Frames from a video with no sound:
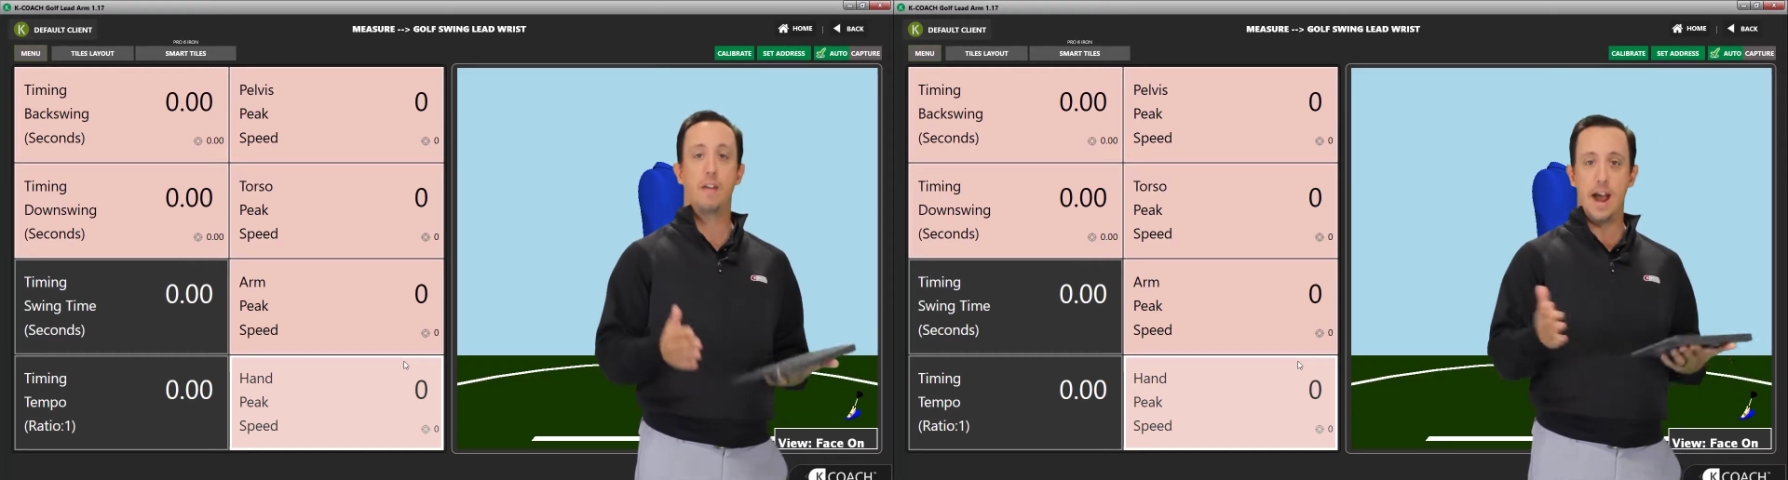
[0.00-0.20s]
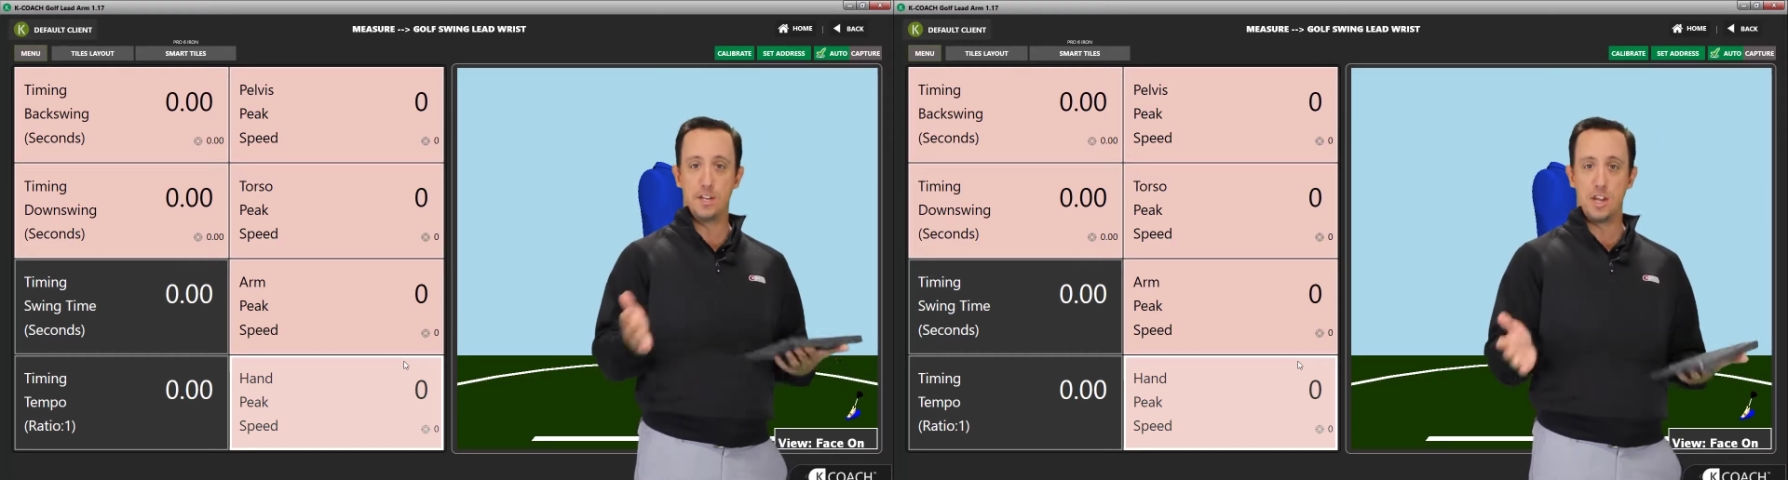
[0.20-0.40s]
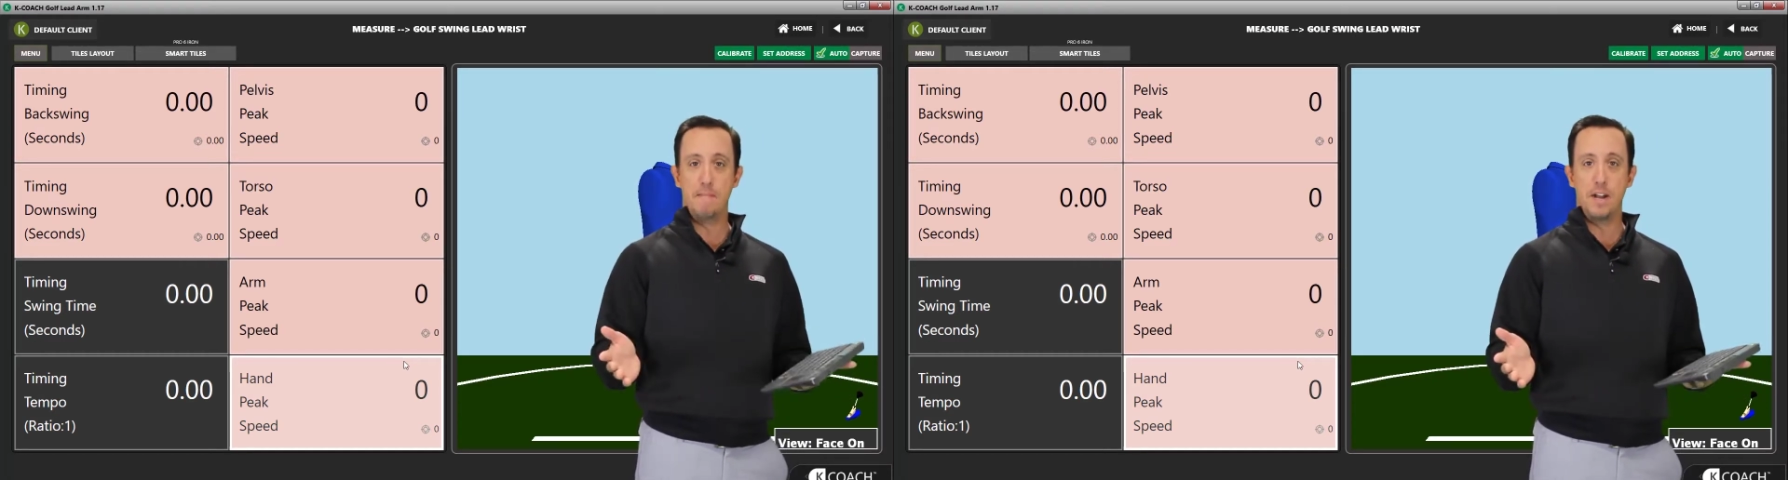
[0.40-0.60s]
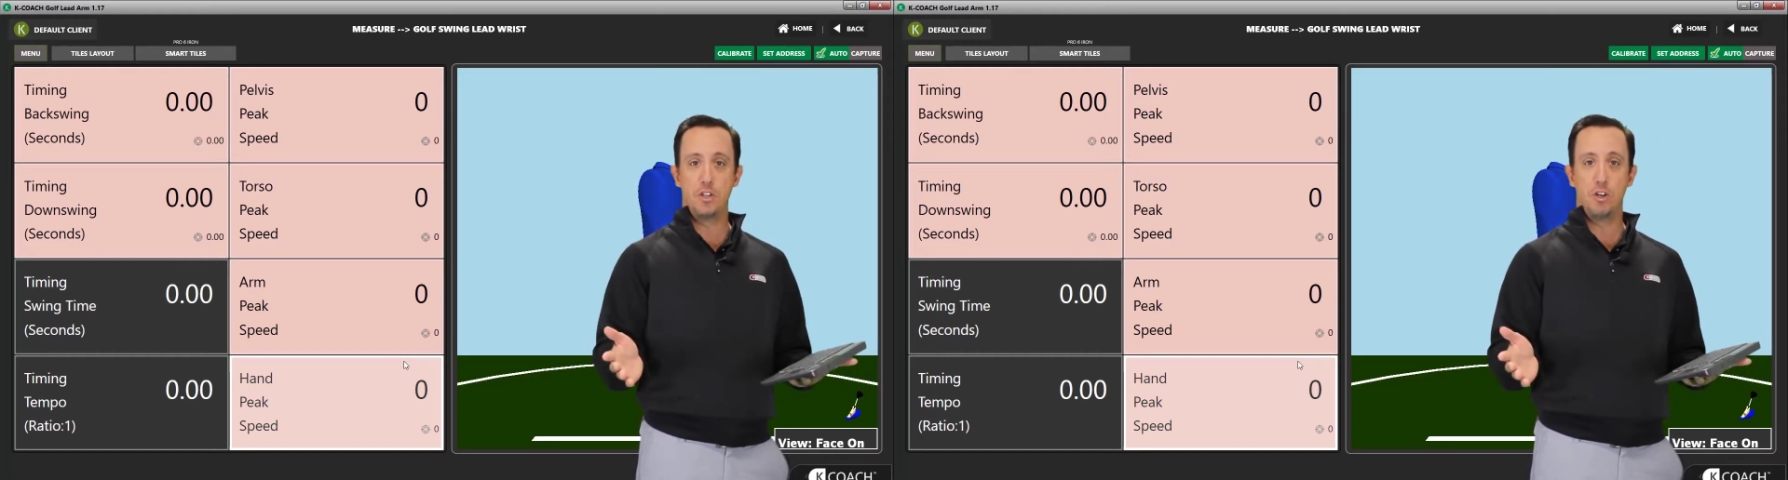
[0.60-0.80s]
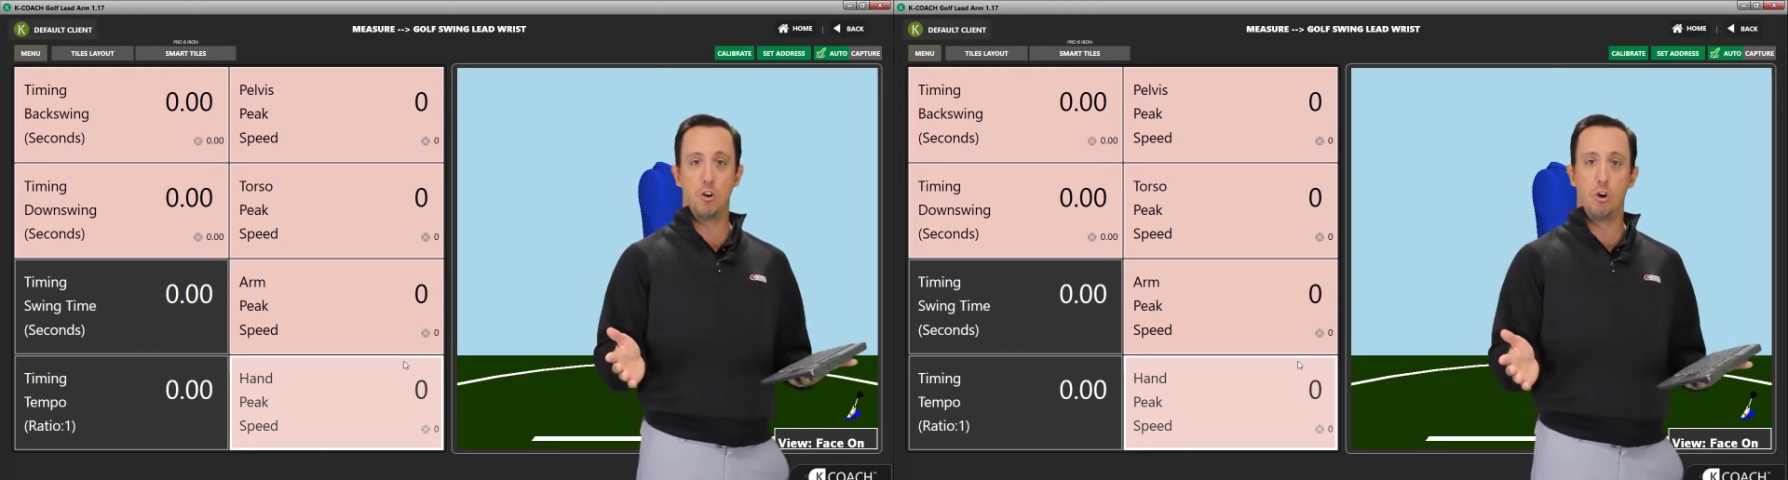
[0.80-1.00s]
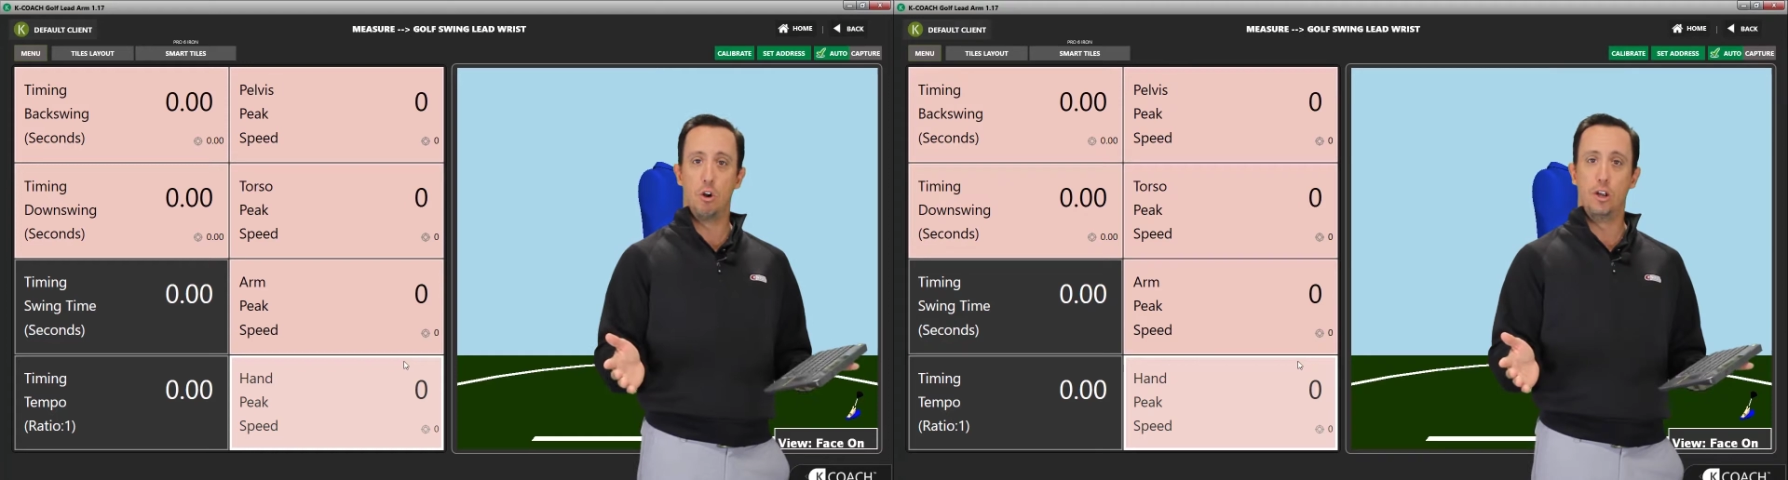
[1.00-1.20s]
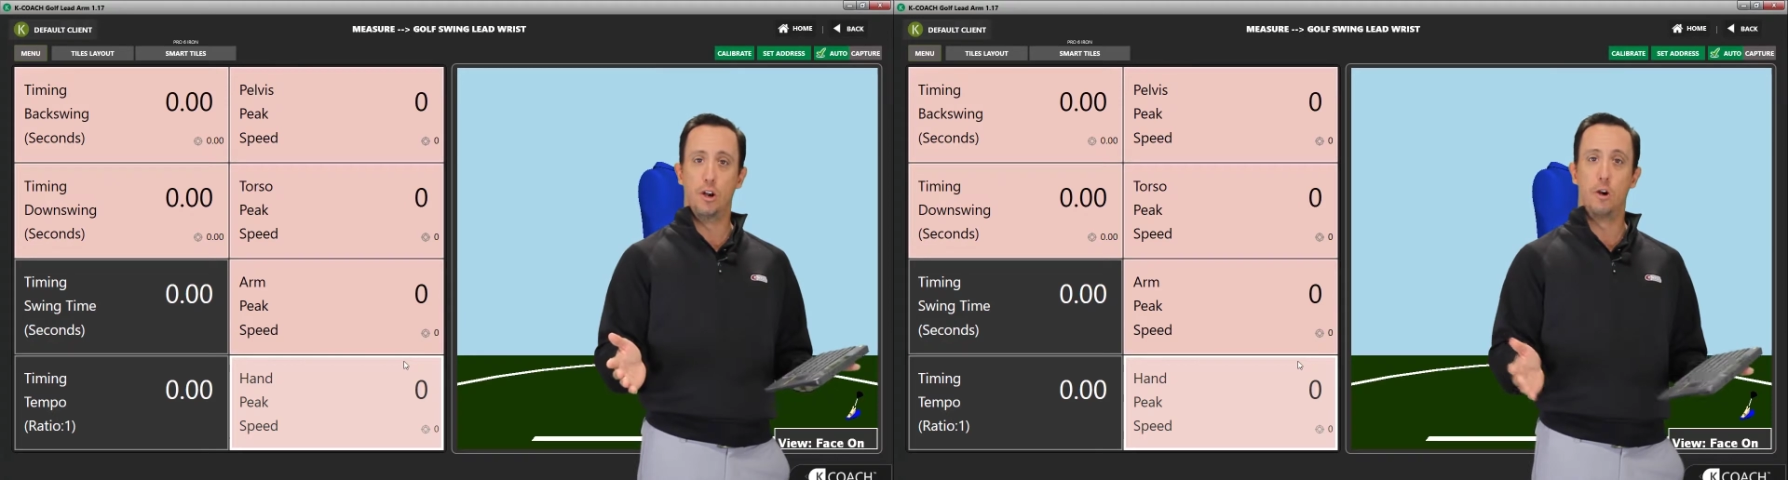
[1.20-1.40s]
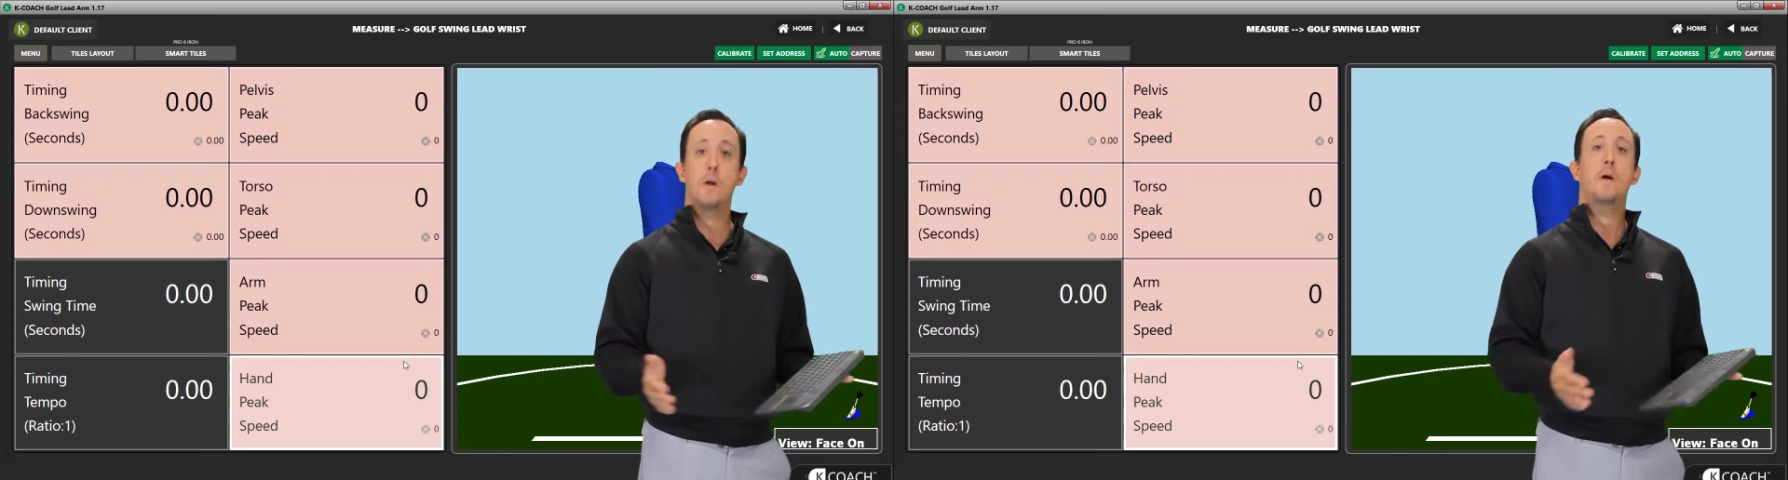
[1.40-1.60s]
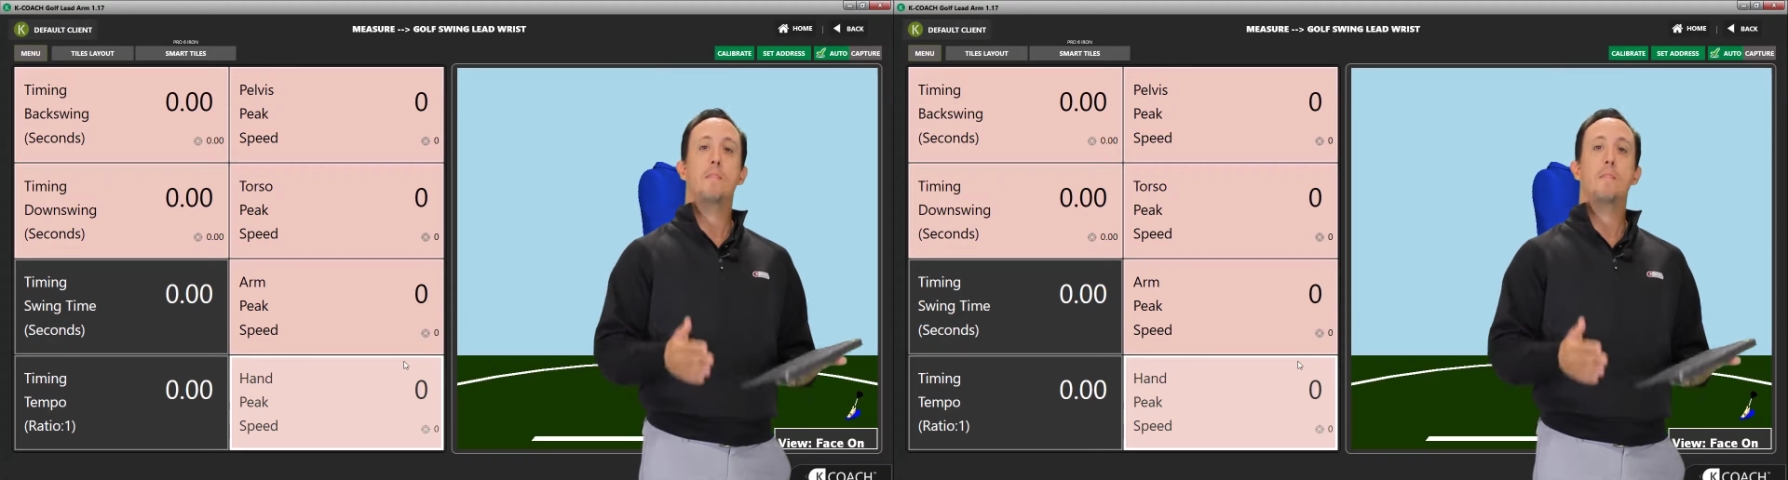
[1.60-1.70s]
As I mentioned earlier,